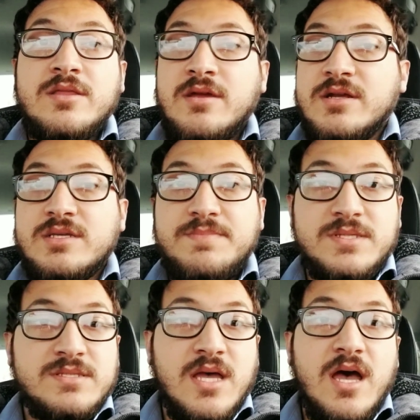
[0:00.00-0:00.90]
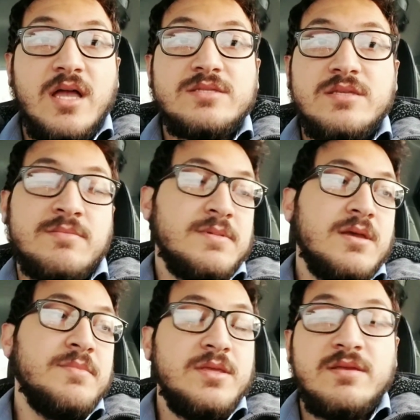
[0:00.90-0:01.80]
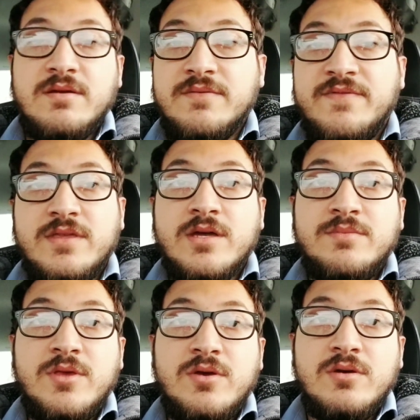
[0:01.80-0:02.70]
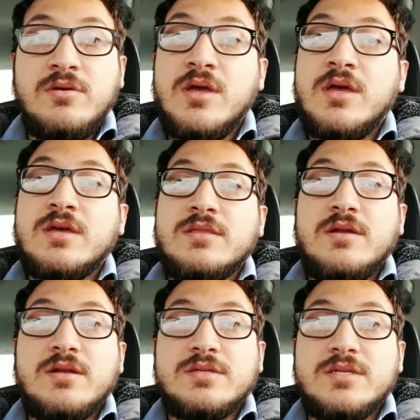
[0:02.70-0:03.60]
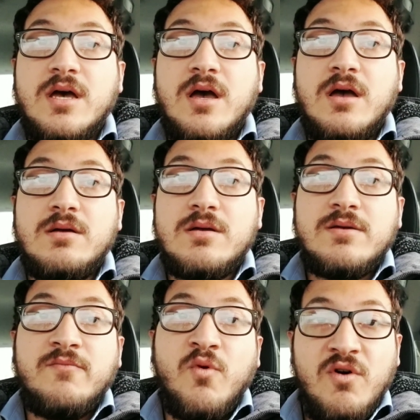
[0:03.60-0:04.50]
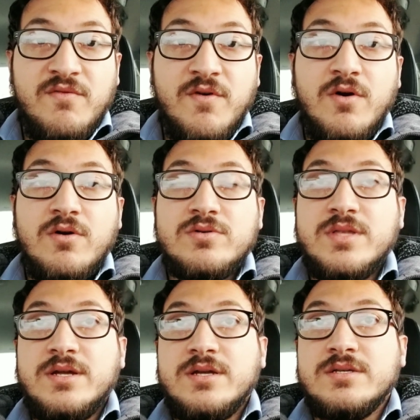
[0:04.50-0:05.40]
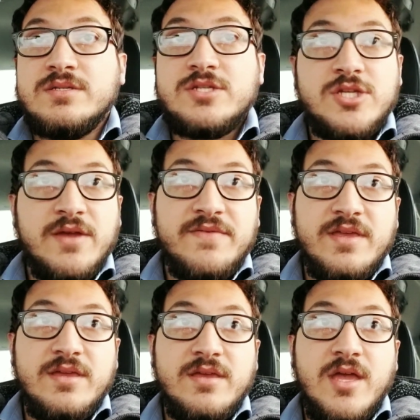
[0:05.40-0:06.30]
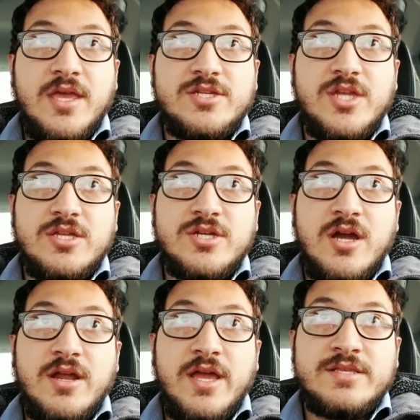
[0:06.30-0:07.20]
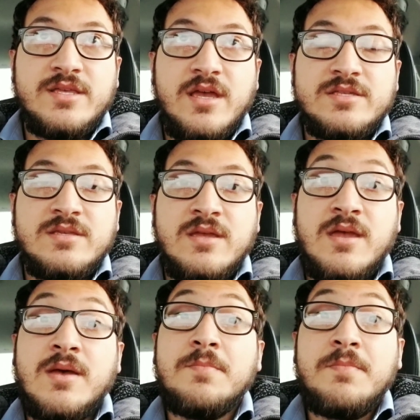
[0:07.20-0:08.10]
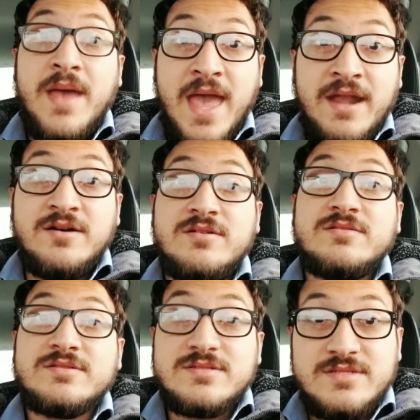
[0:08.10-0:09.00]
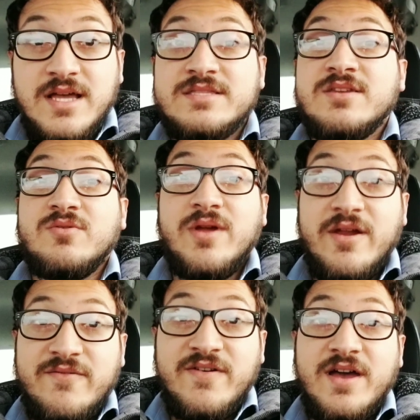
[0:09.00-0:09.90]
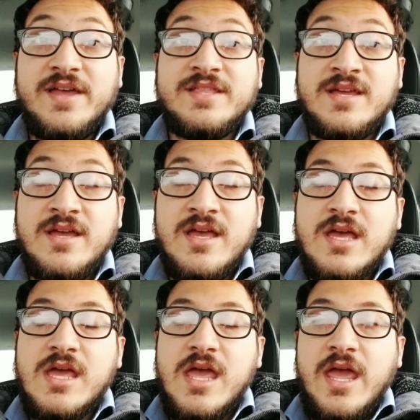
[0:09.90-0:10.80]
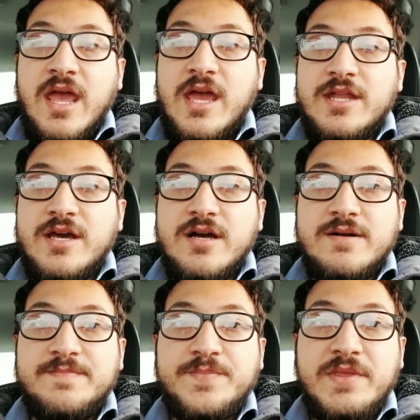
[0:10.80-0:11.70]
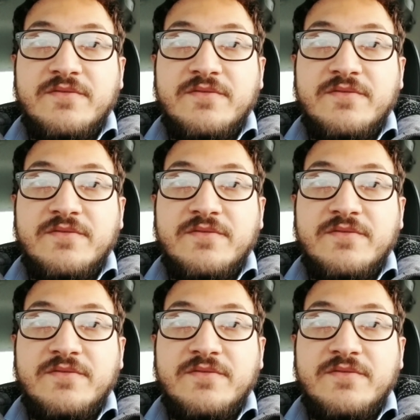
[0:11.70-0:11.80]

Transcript: there's Passat, I mean the VW, there's Volvo, there's Chevy HHR SS panel, that's a rare find, and